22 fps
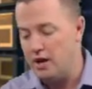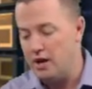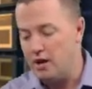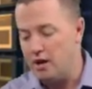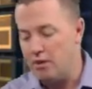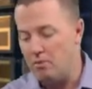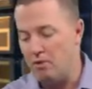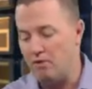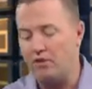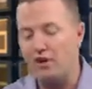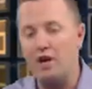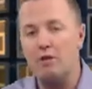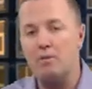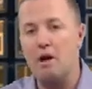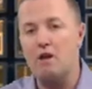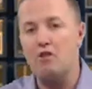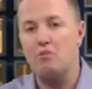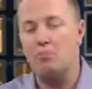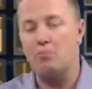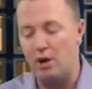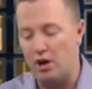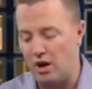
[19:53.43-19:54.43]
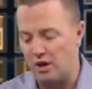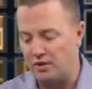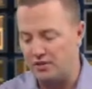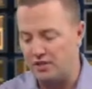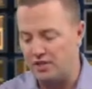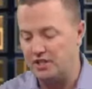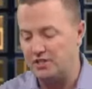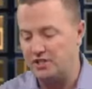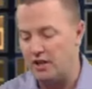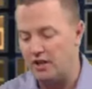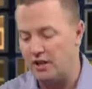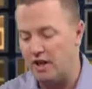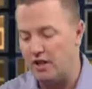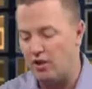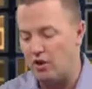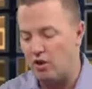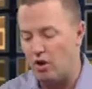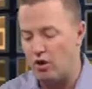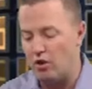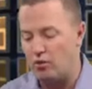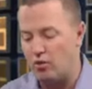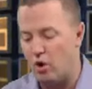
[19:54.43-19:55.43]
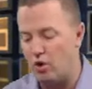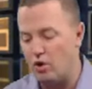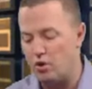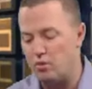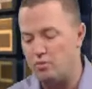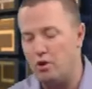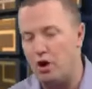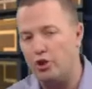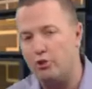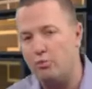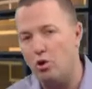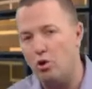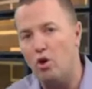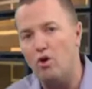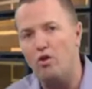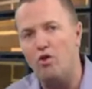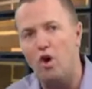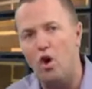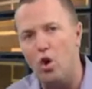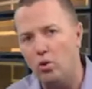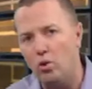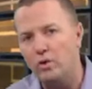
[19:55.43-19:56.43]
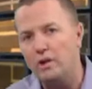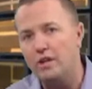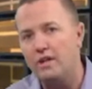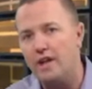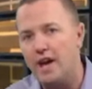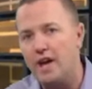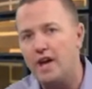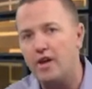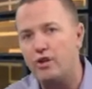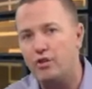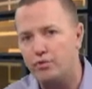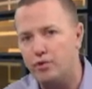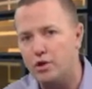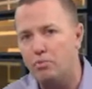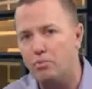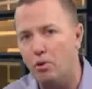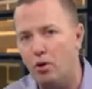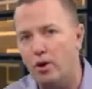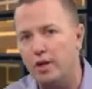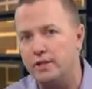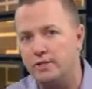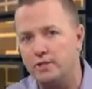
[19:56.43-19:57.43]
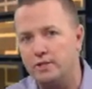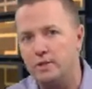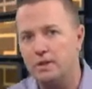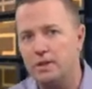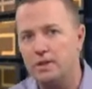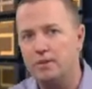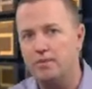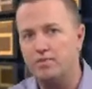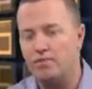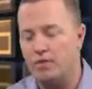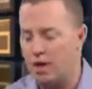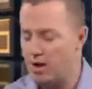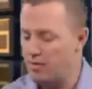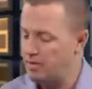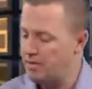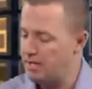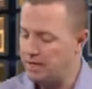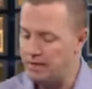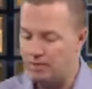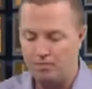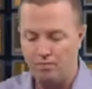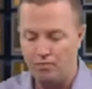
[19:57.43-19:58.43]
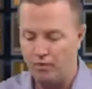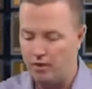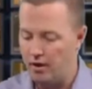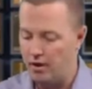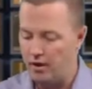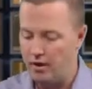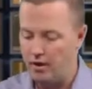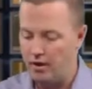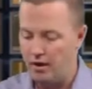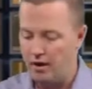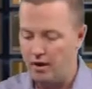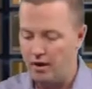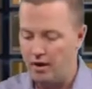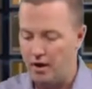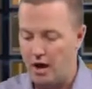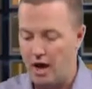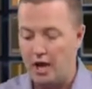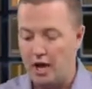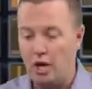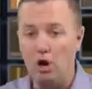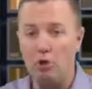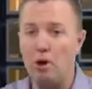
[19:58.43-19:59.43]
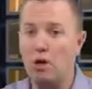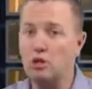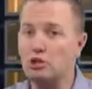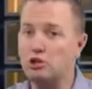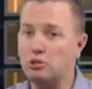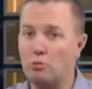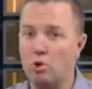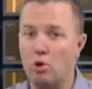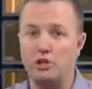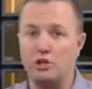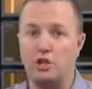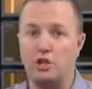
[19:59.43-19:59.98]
But forget about the playoffs. This Sunday, they're on the road in Baltimore, and they're only laying 3 points. I mean, I know Baltimore's a